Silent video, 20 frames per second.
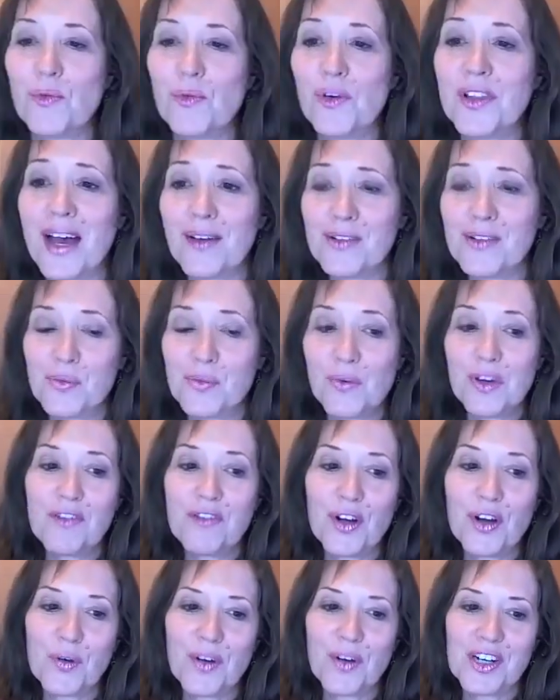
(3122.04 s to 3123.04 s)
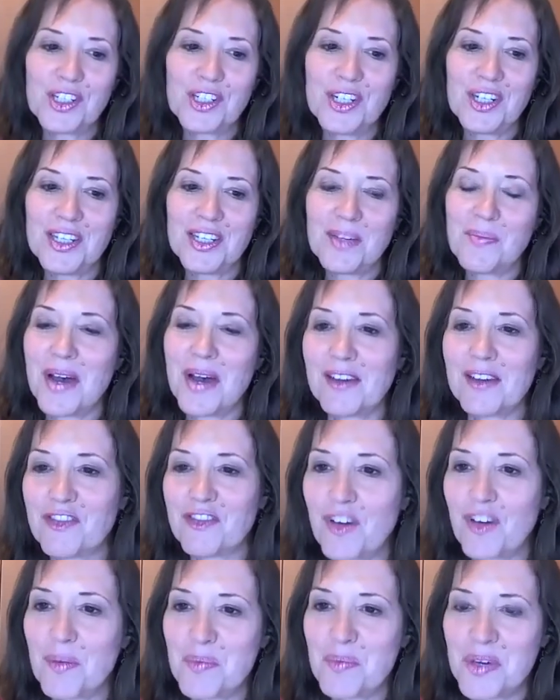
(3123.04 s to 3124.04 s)
Well, that was one of our questions about
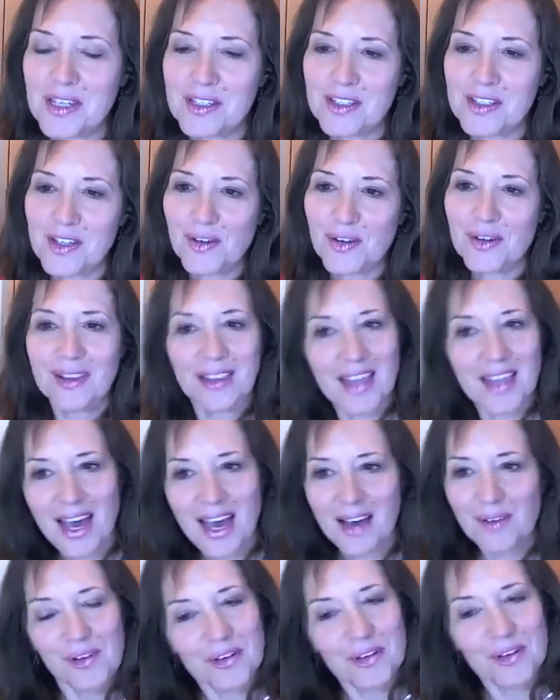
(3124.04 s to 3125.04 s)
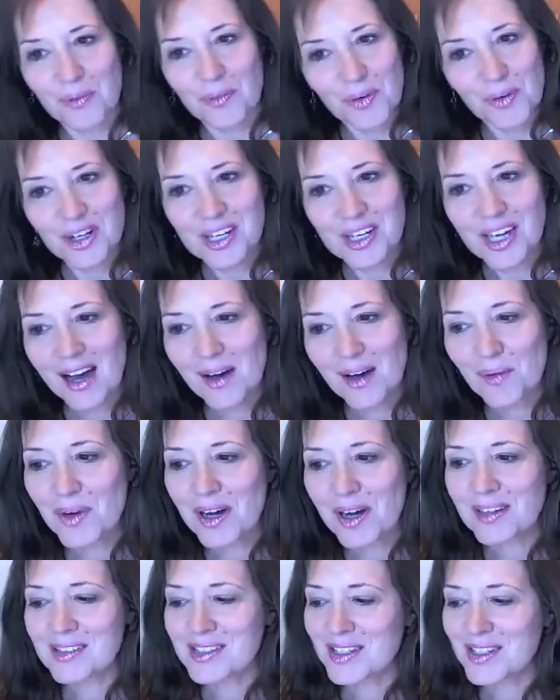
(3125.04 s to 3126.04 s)
frumpy. So that will work out
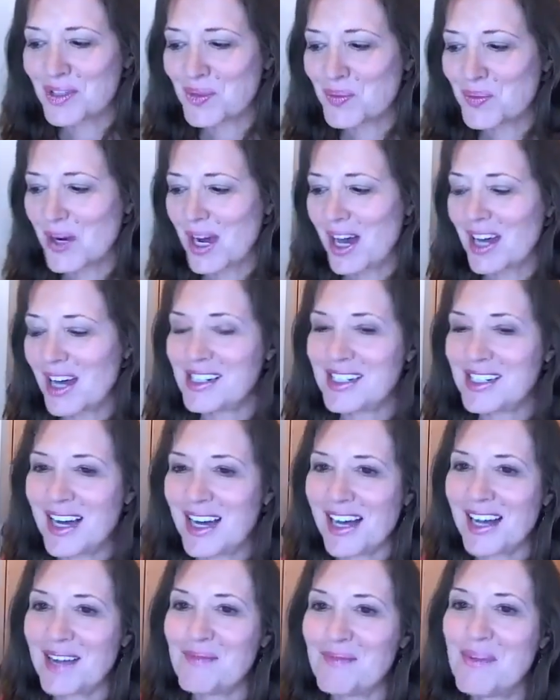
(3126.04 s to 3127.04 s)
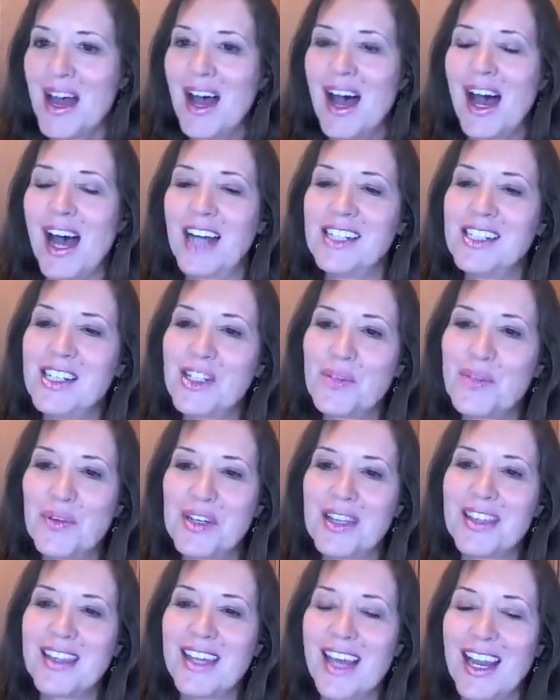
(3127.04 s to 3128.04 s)
well since we're out of time. I just want
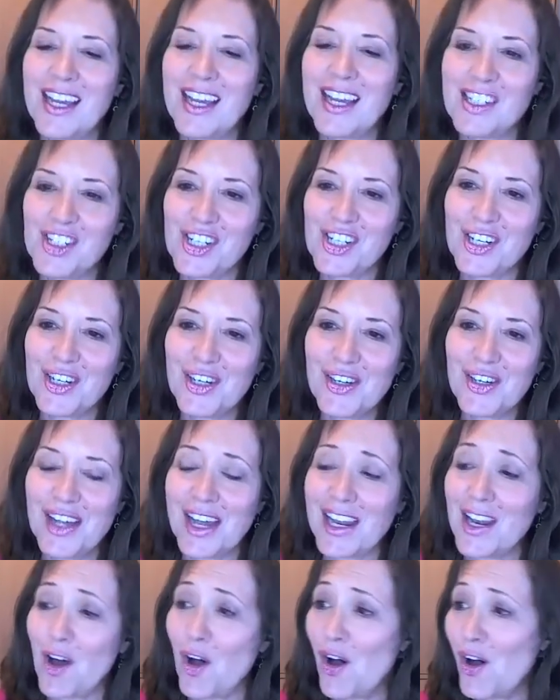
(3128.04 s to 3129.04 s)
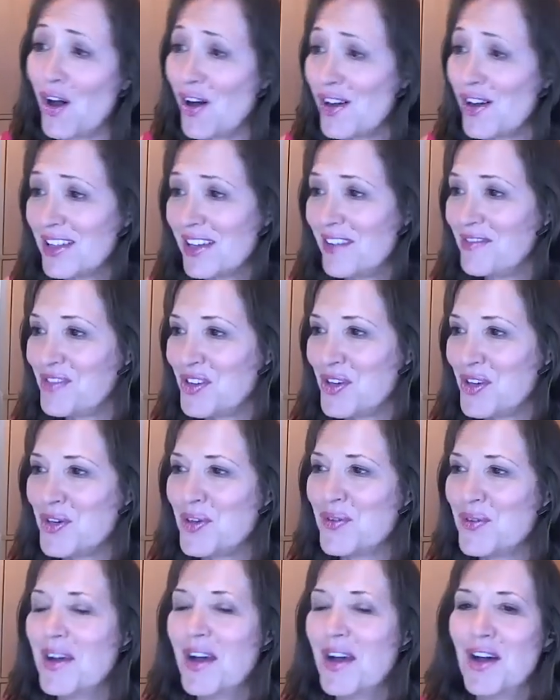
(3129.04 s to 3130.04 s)
to thank Jill and all of you
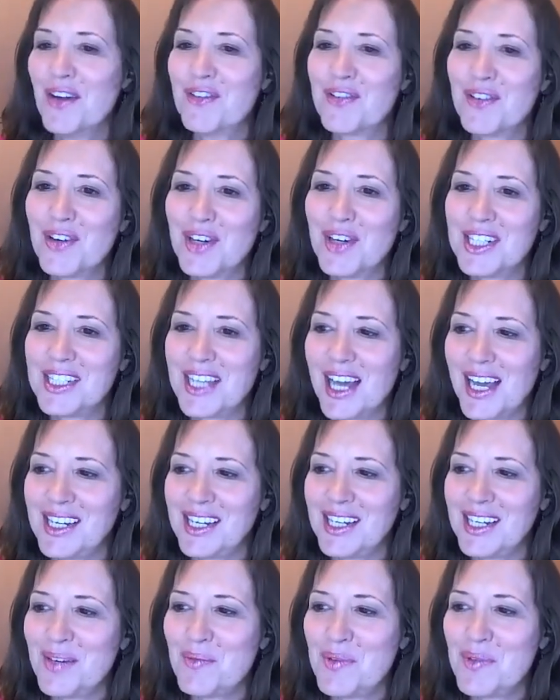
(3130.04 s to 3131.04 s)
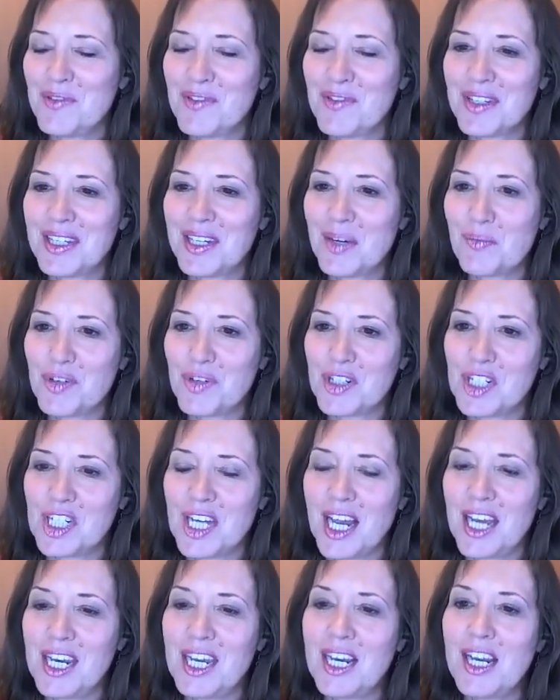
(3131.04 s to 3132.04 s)
for attending. We really
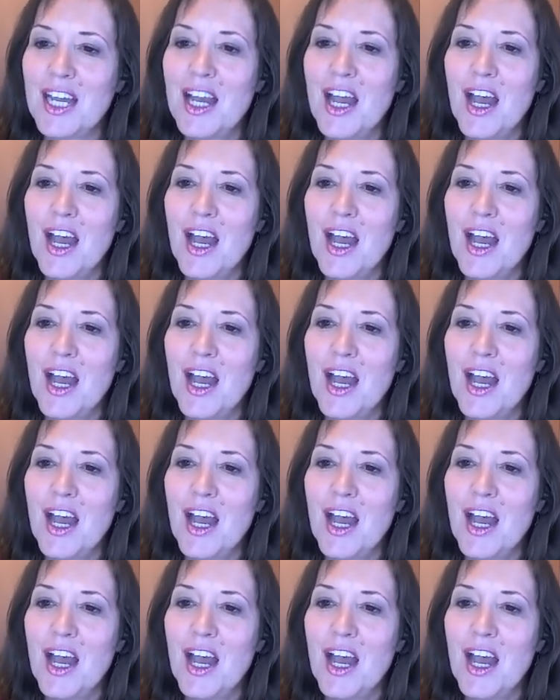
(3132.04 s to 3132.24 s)
appreciate it.